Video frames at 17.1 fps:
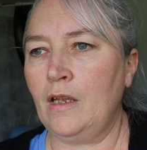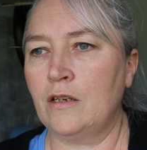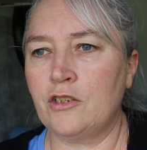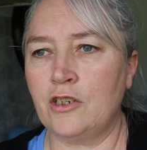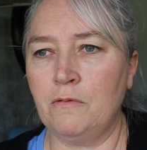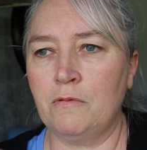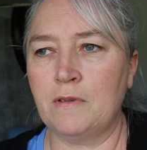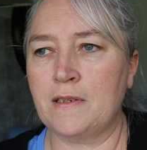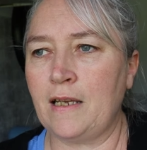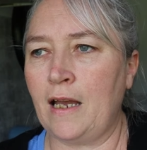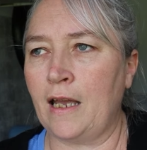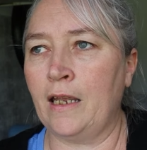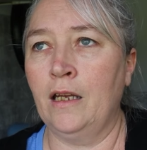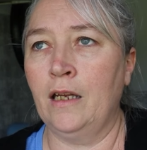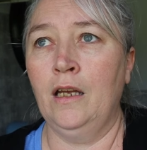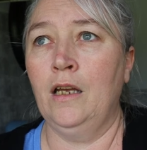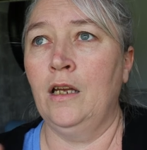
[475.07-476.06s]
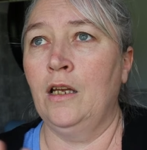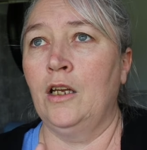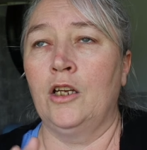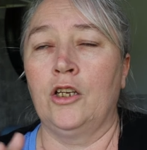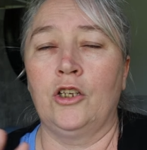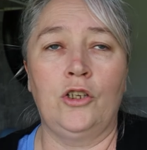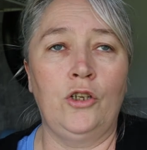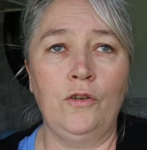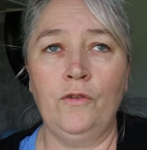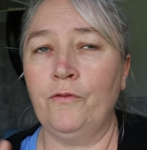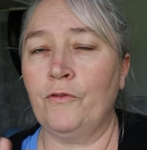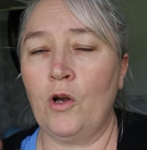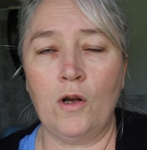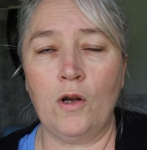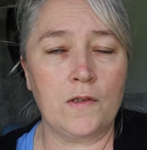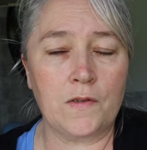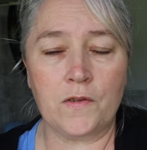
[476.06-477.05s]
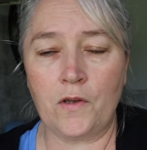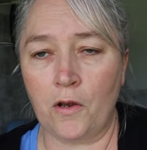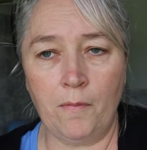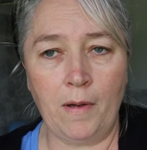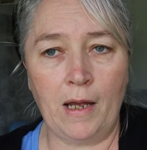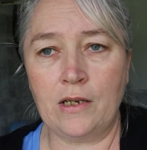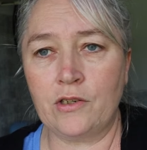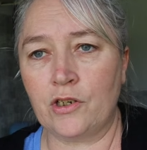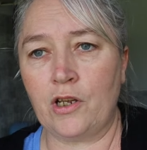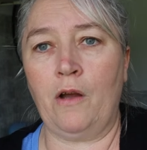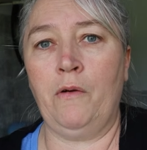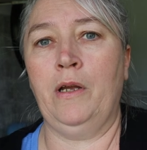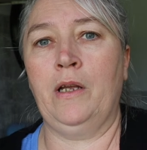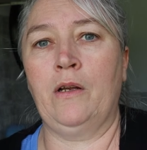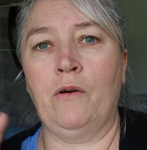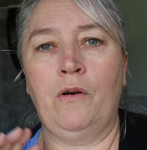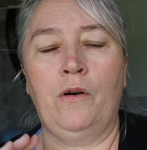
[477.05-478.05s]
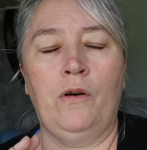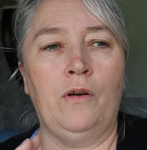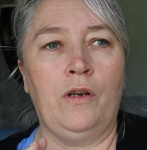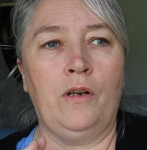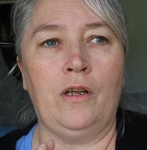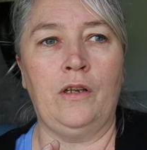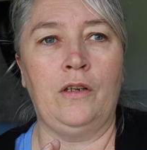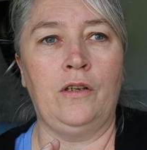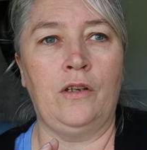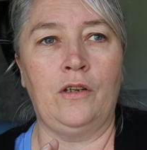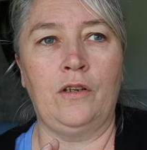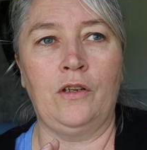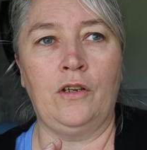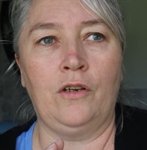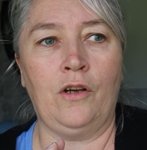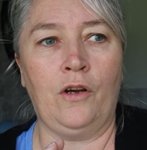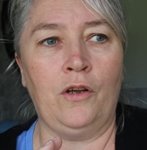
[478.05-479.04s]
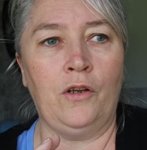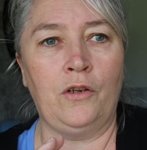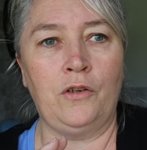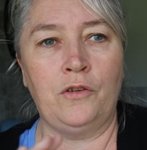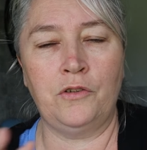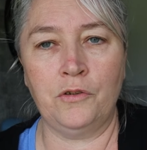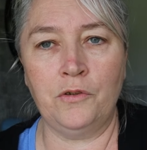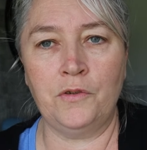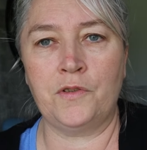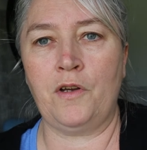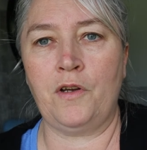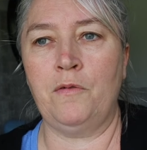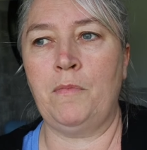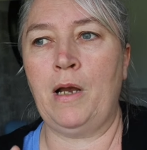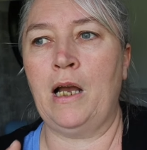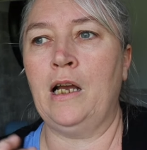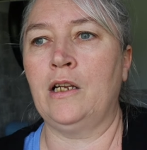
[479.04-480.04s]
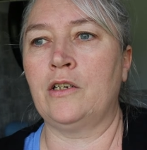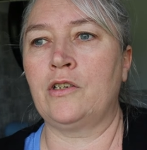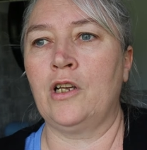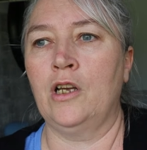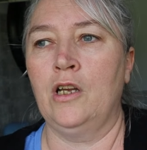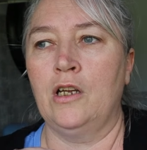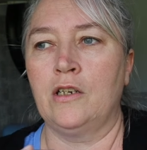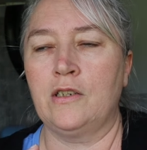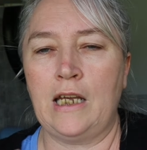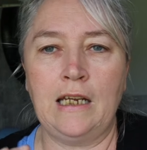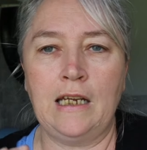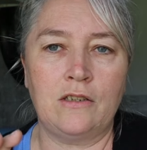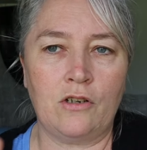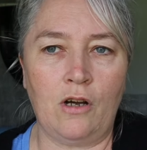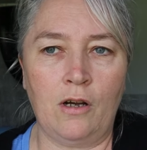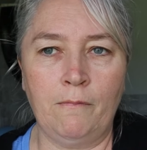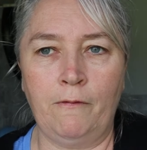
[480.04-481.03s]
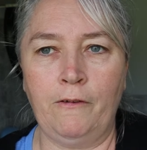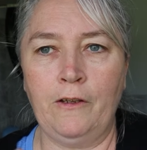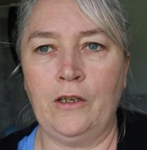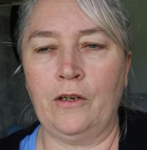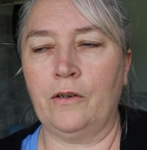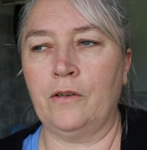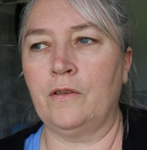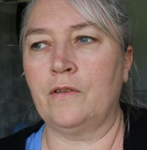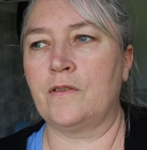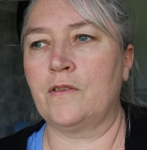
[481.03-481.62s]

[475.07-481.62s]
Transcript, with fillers: She would say, you've got so much going on and you know you do so much take time for you